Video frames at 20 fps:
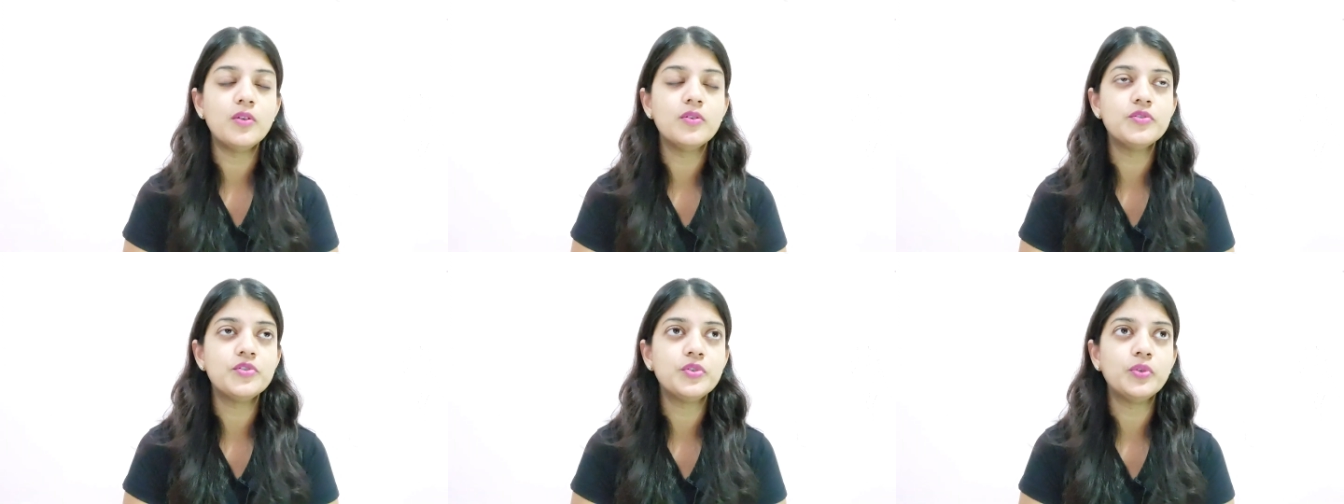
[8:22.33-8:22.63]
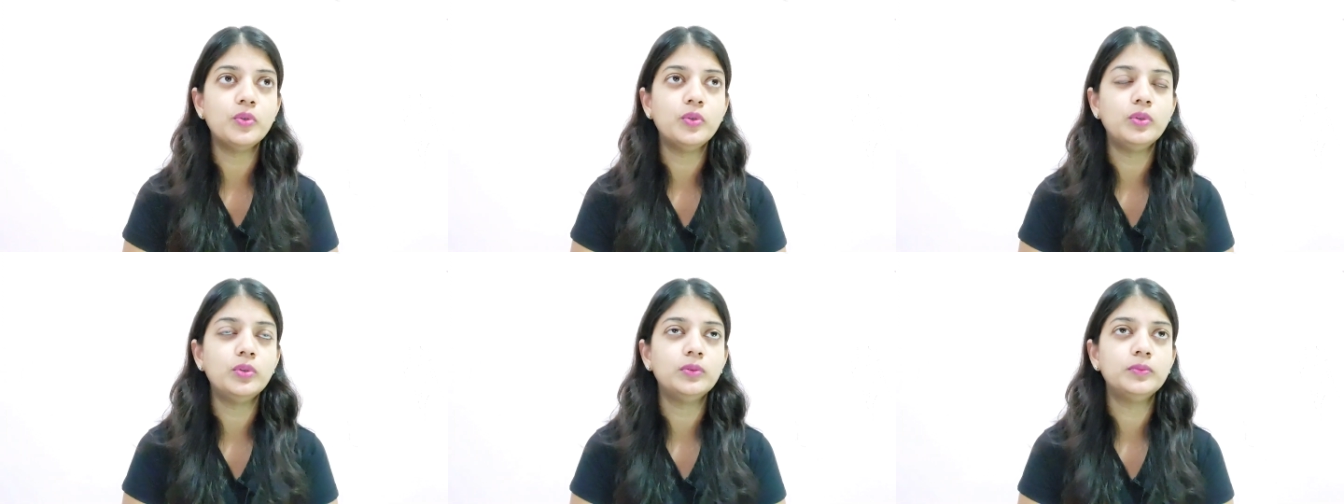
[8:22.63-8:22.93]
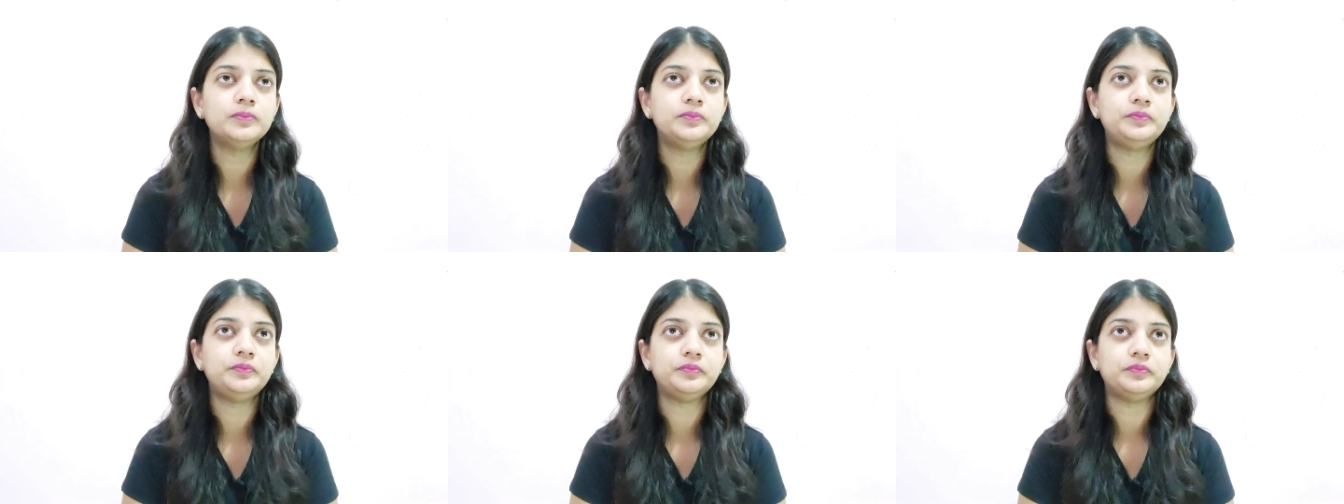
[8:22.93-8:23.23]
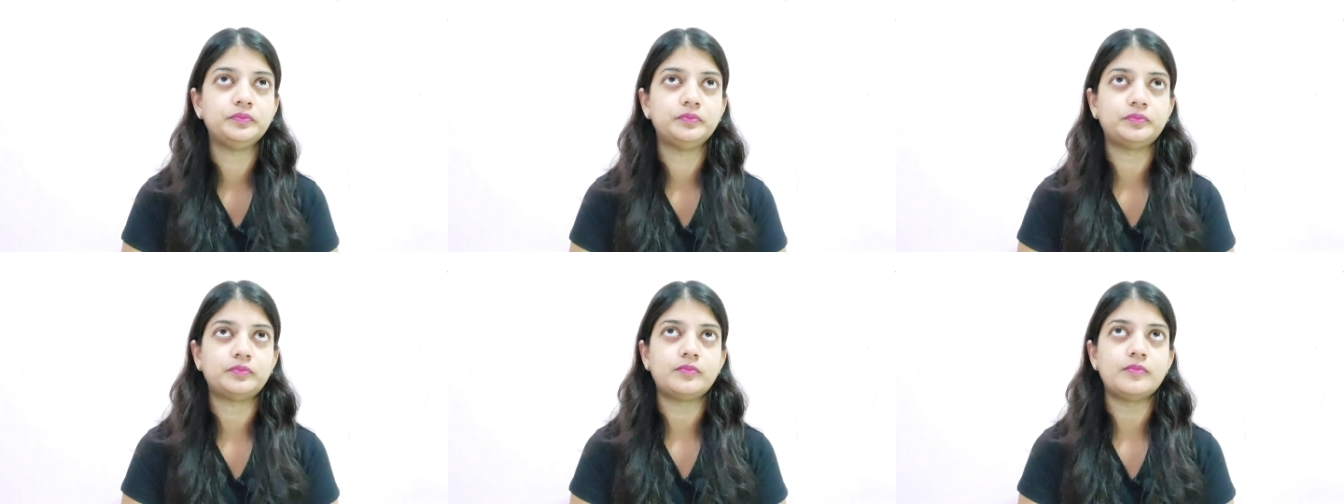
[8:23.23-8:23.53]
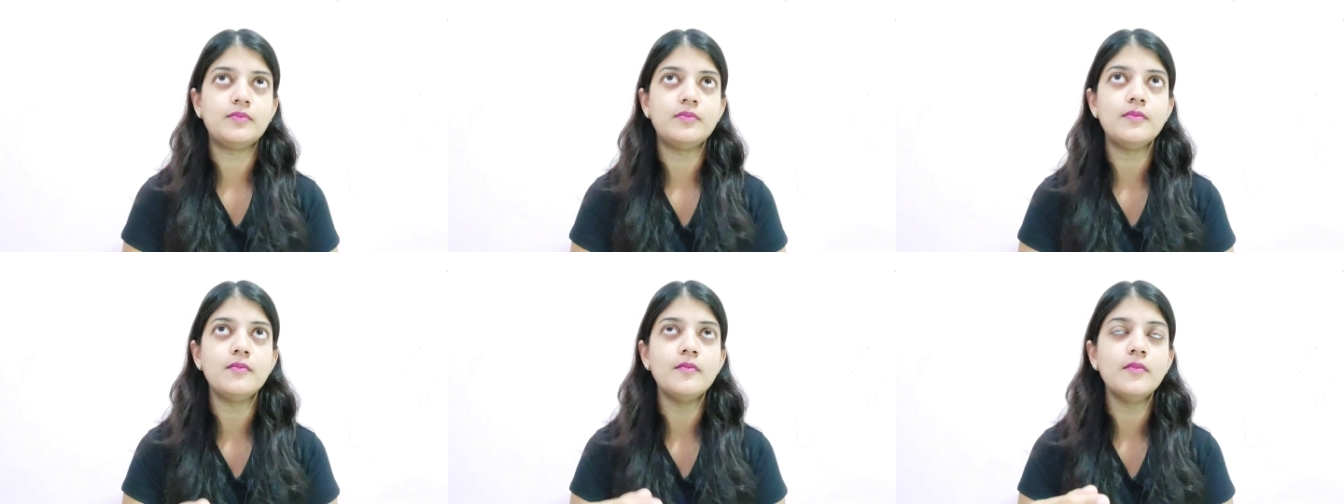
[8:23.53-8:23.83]
So
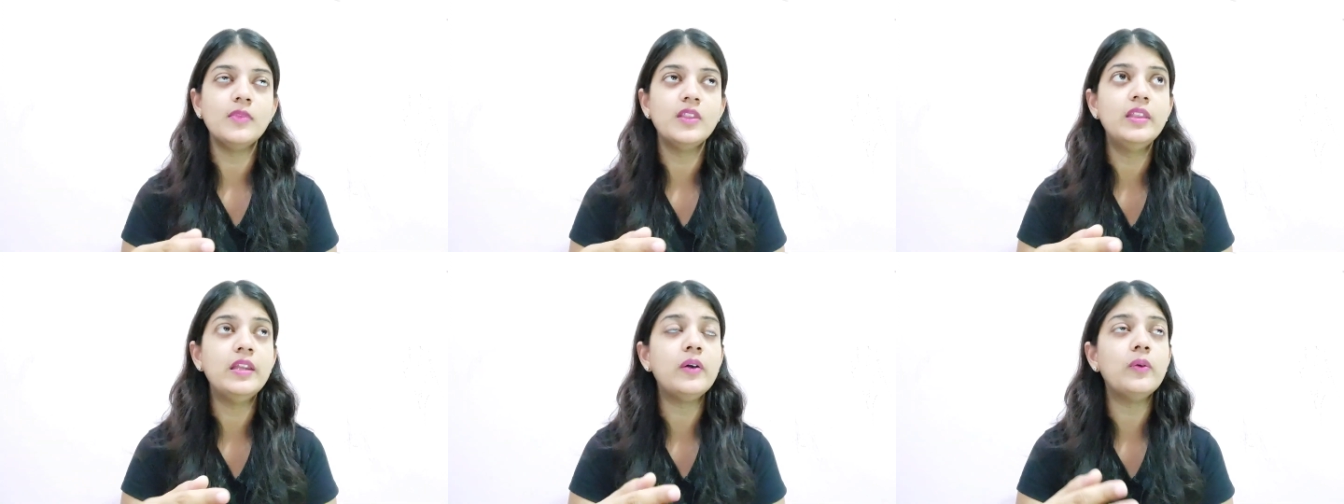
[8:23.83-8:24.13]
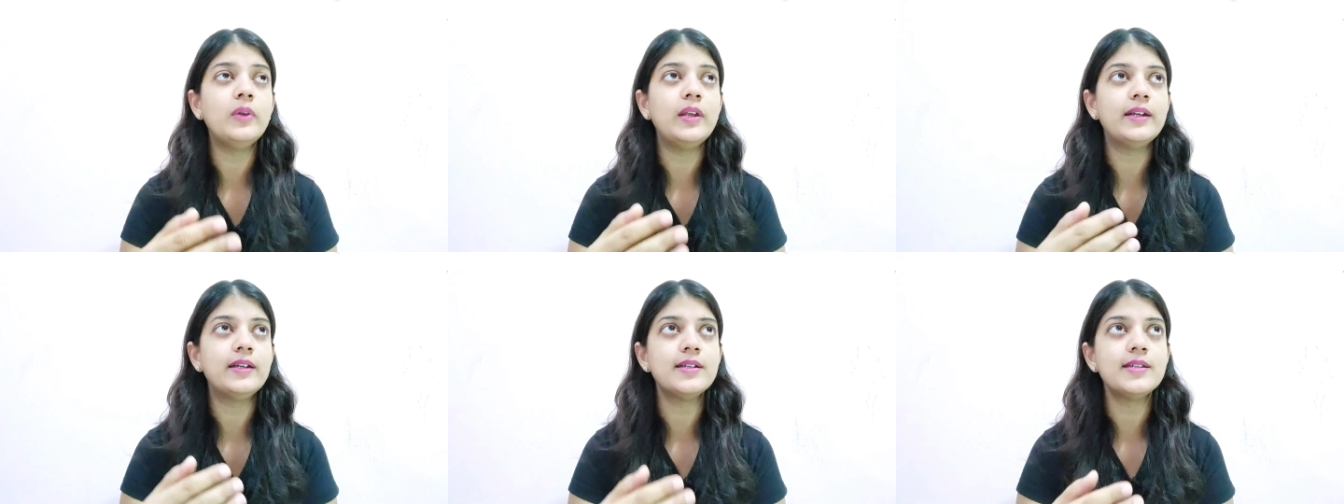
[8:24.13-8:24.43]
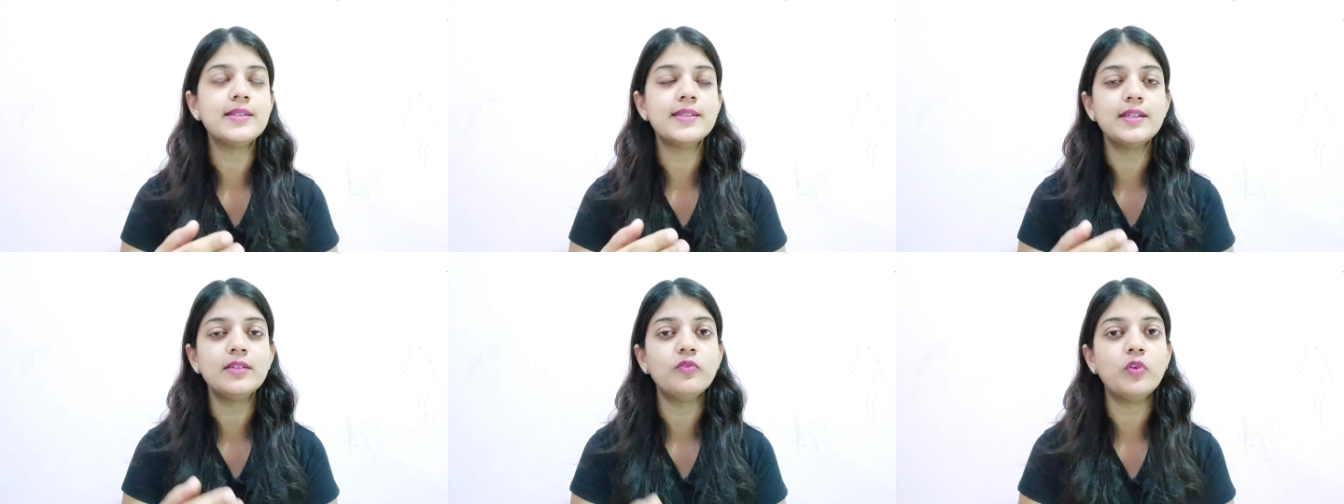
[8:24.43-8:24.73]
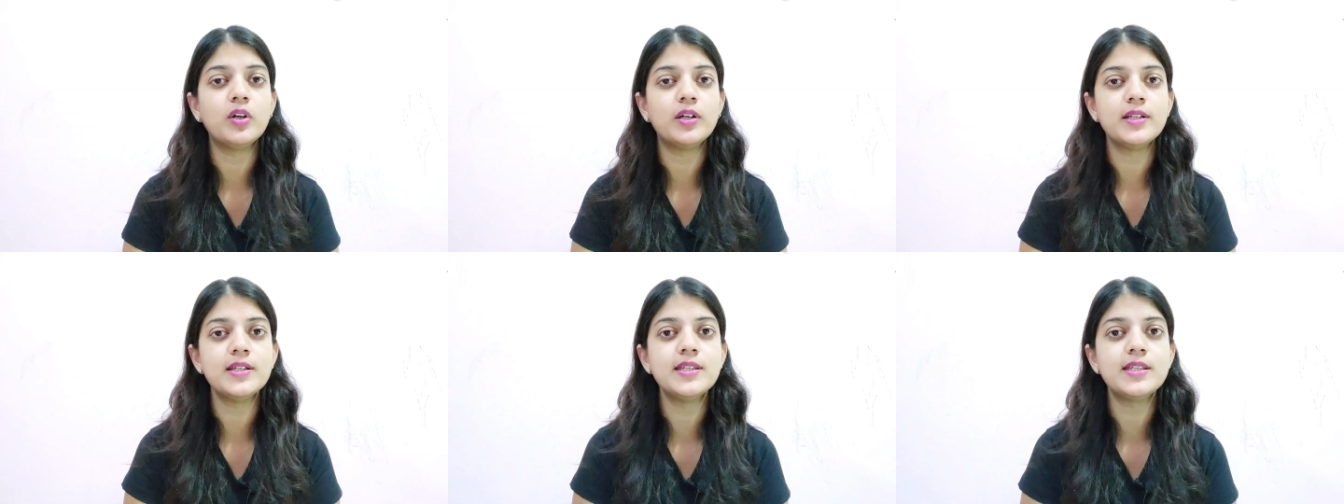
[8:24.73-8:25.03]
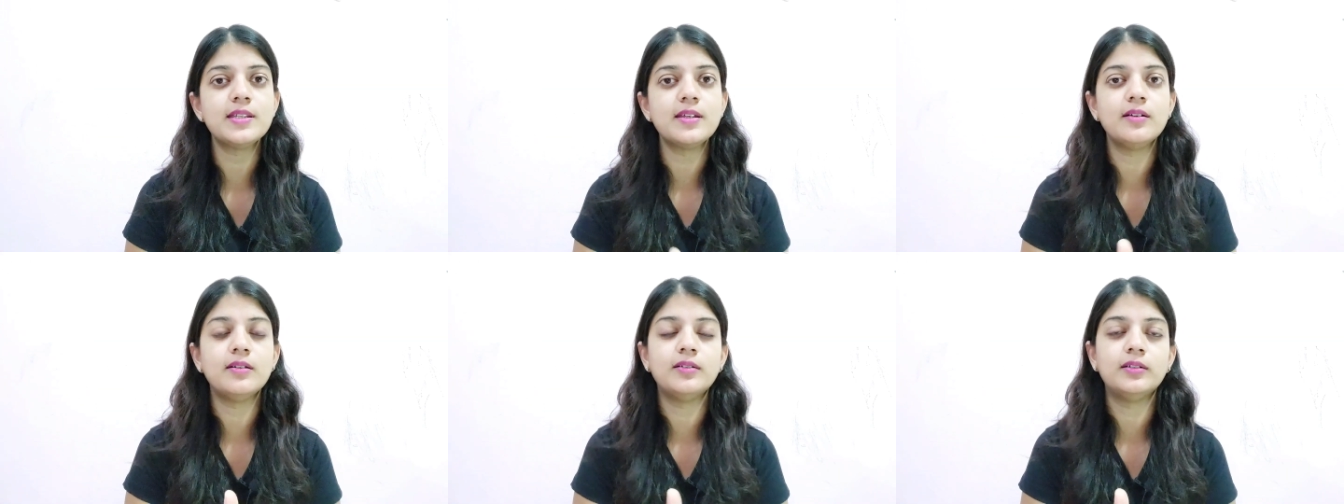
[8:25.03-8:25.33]
now let us see what
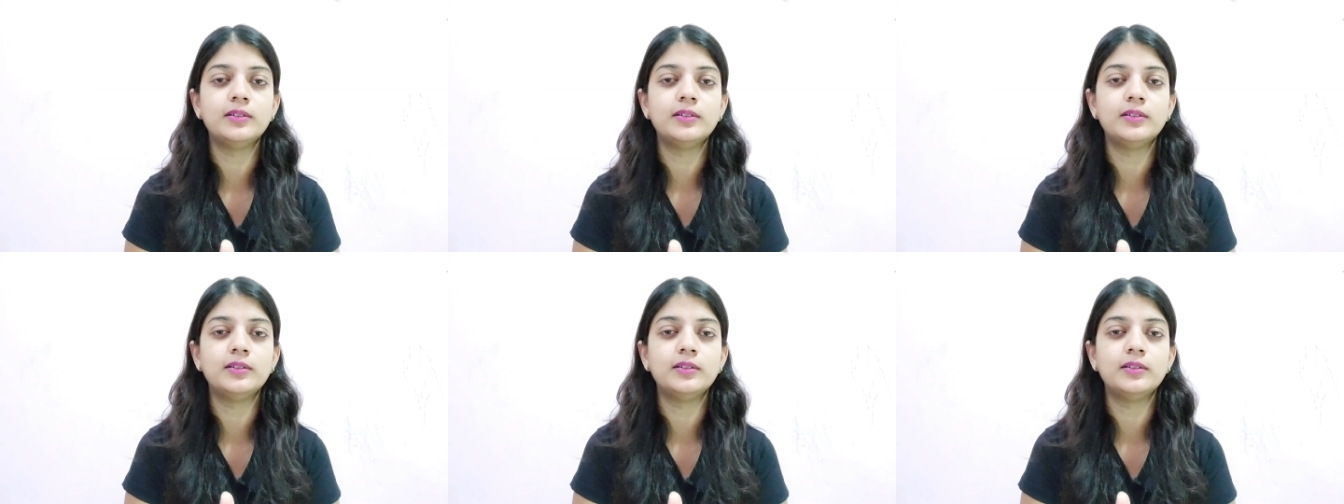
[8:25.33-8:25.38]
is